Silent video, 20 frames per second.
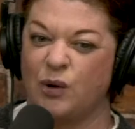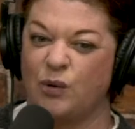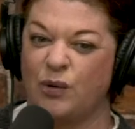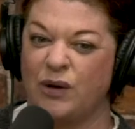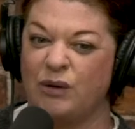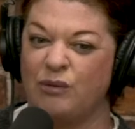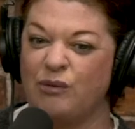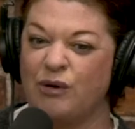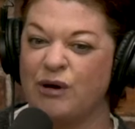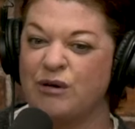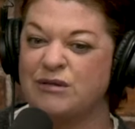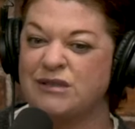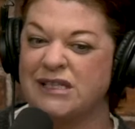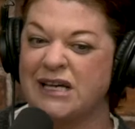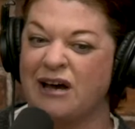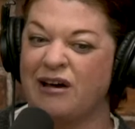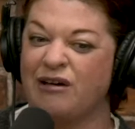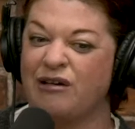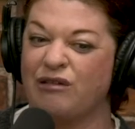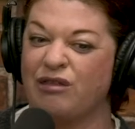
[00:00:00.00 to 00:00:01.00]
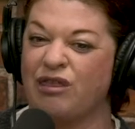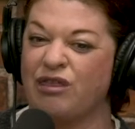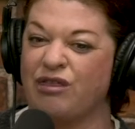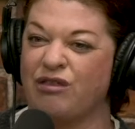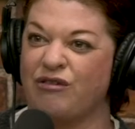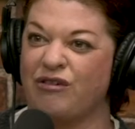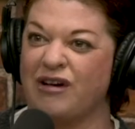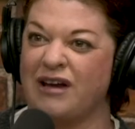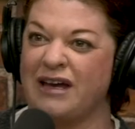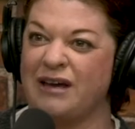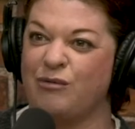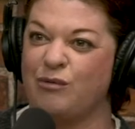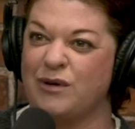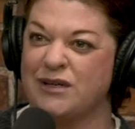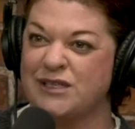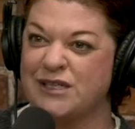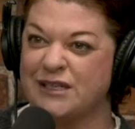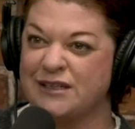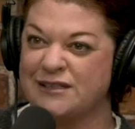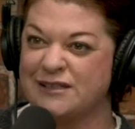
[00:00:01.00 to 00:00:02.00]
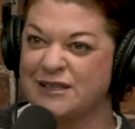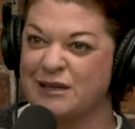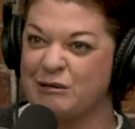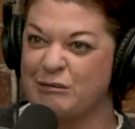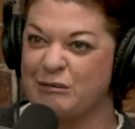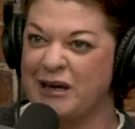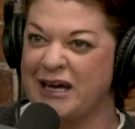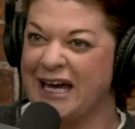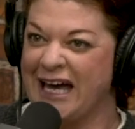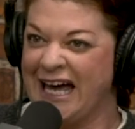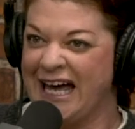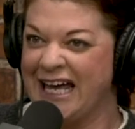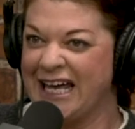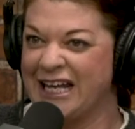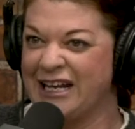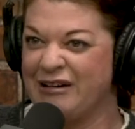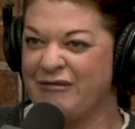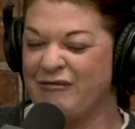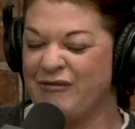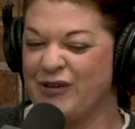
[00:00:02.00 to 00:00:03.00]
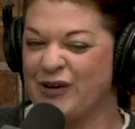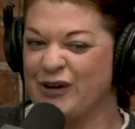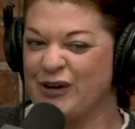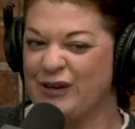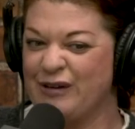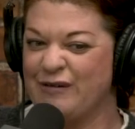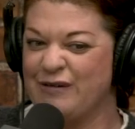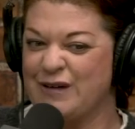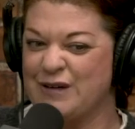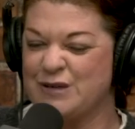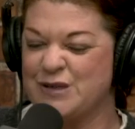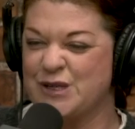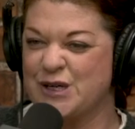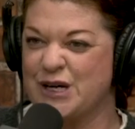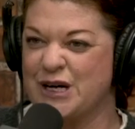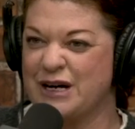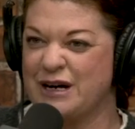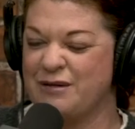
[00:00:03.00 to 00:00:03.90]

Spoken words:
we wrote down 3 wishes that we had for the future.